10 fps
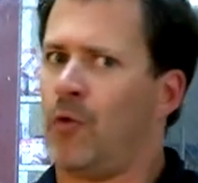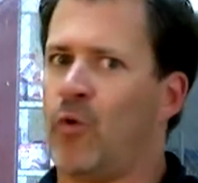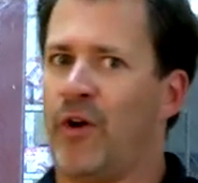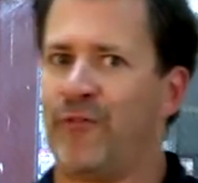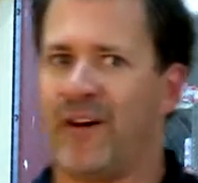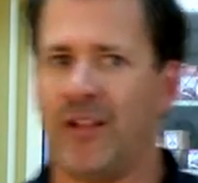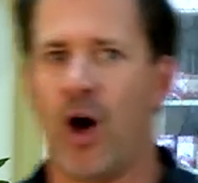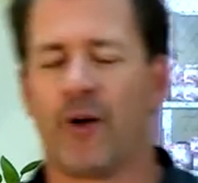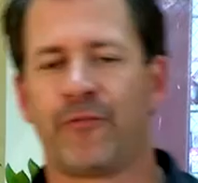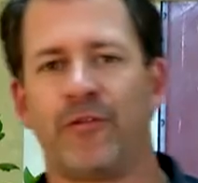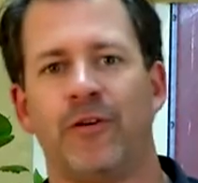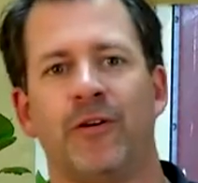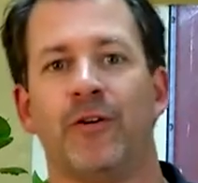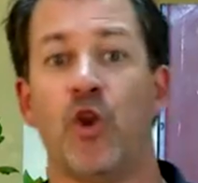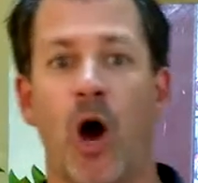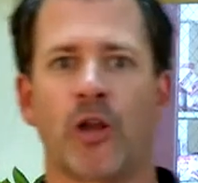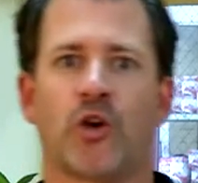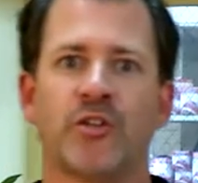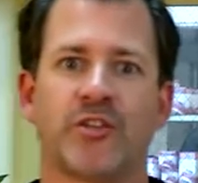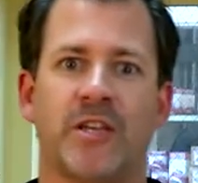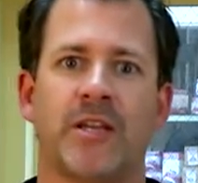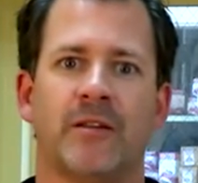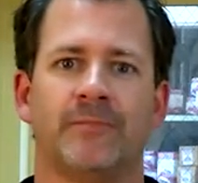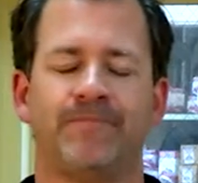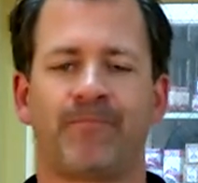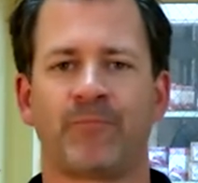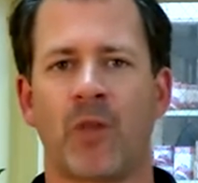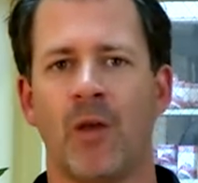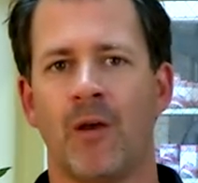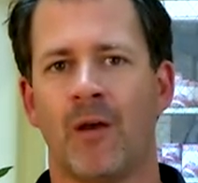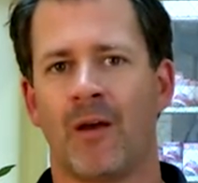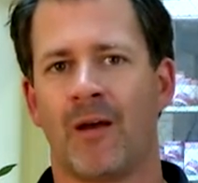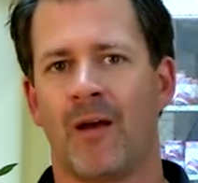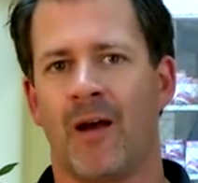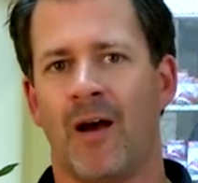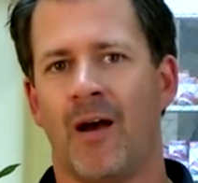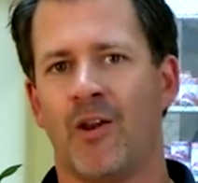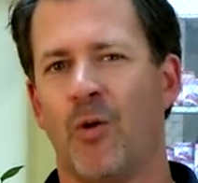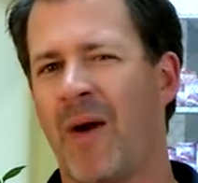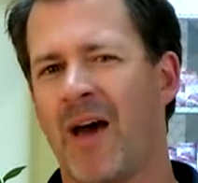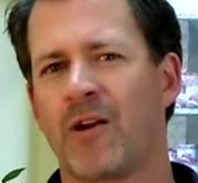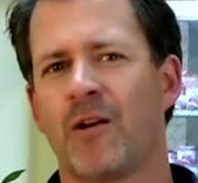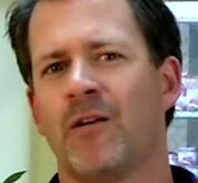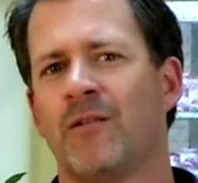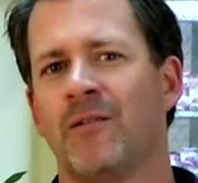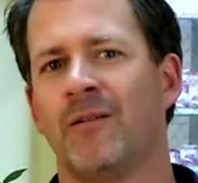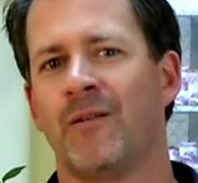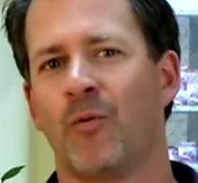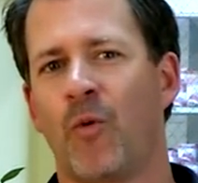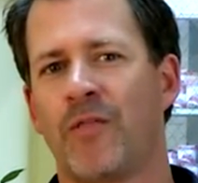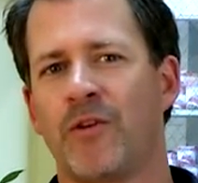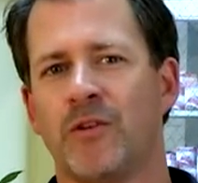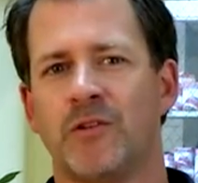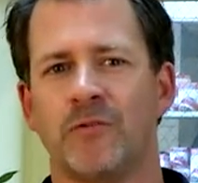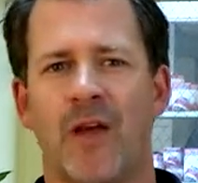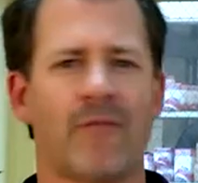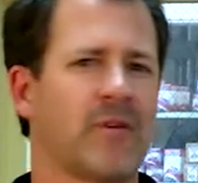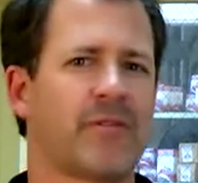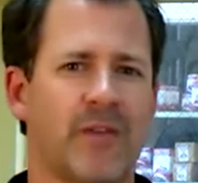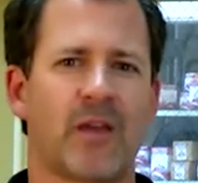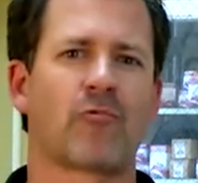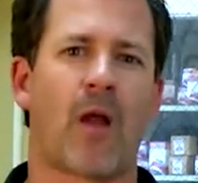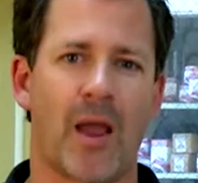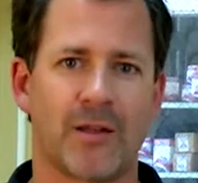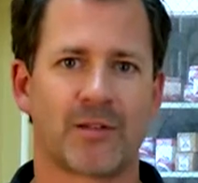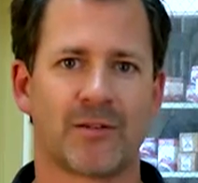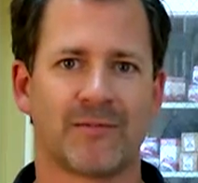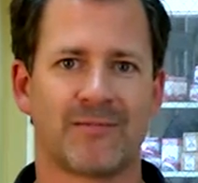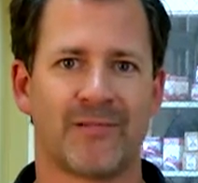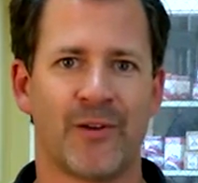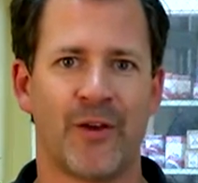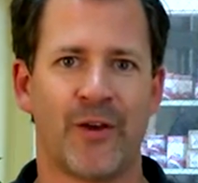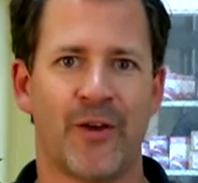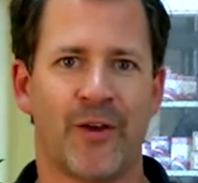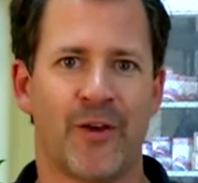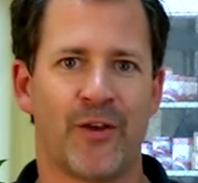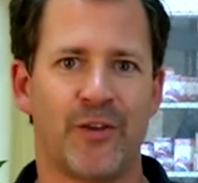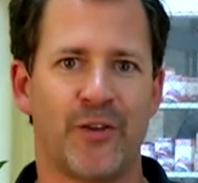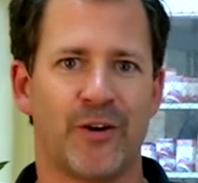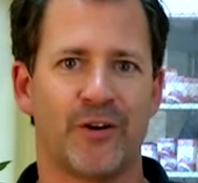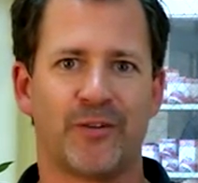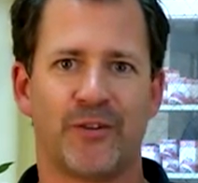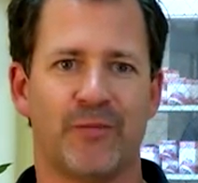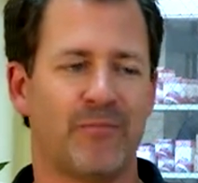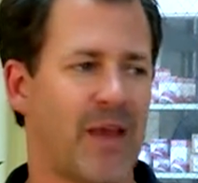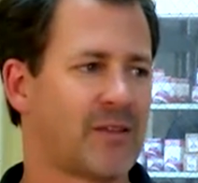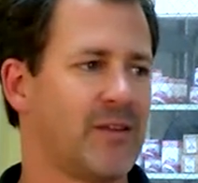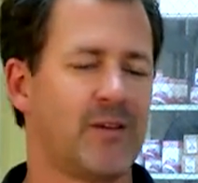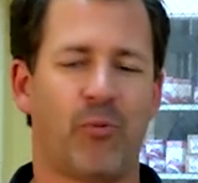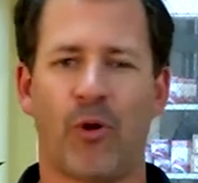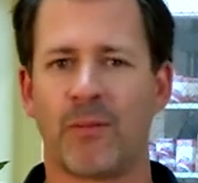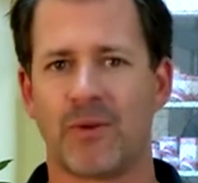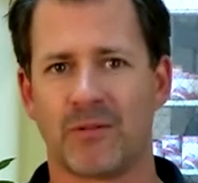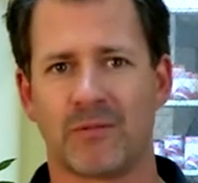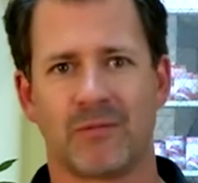Wheel fell off. Not a good scene. No matter whether you do everything right, You make the appointment,